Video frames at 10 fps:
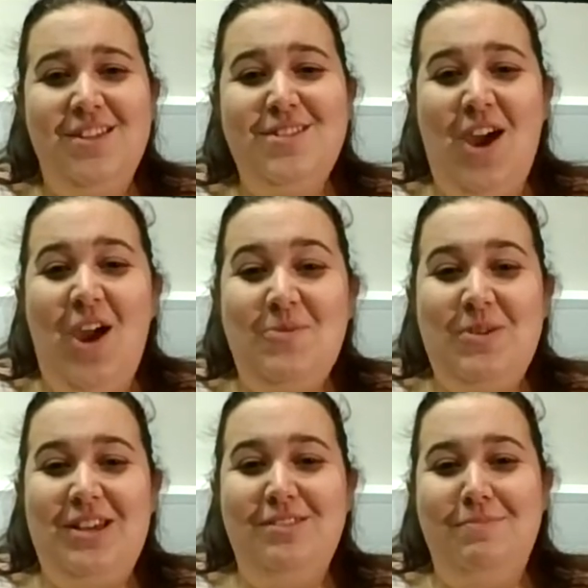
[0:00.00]
So I hope we
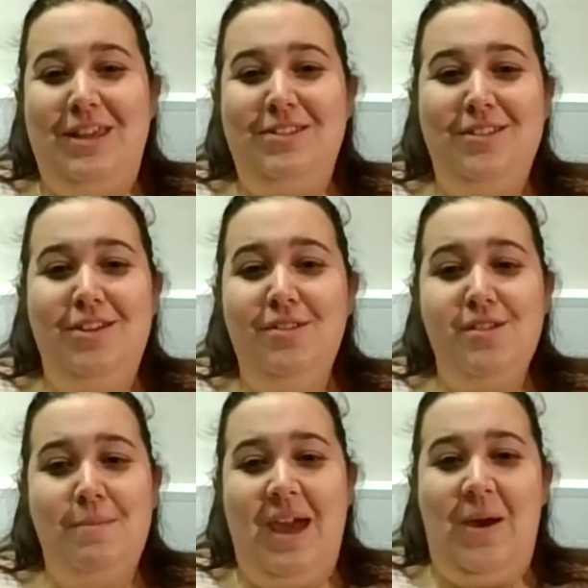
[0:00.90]
can speak soon
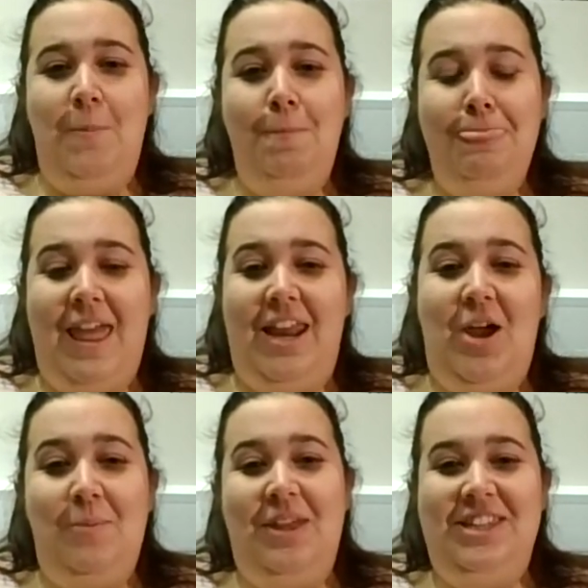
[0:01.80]
somehow and
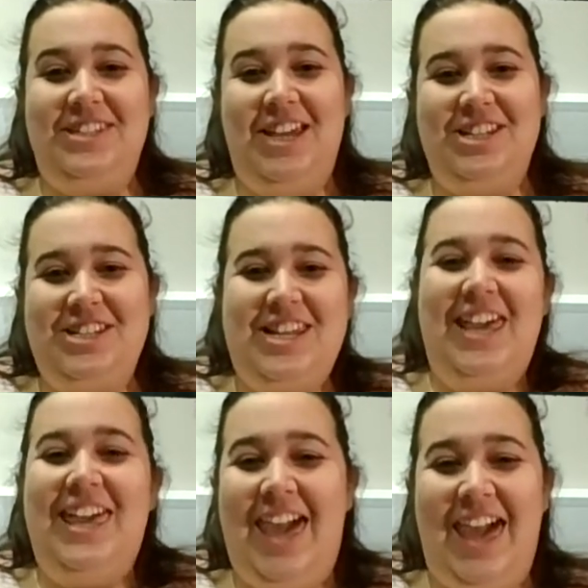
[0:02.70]
I'll be in touch.
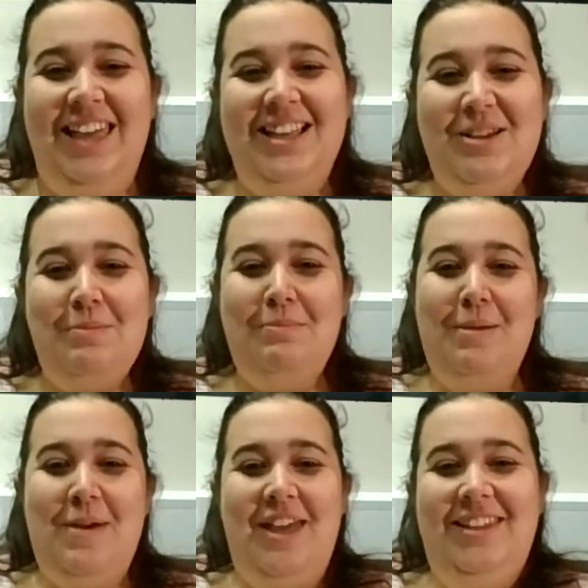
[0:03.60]
Take care. Bye
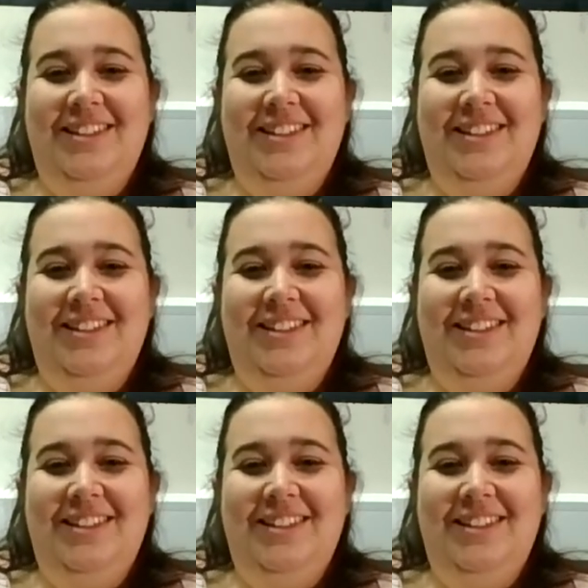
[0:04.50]
bye.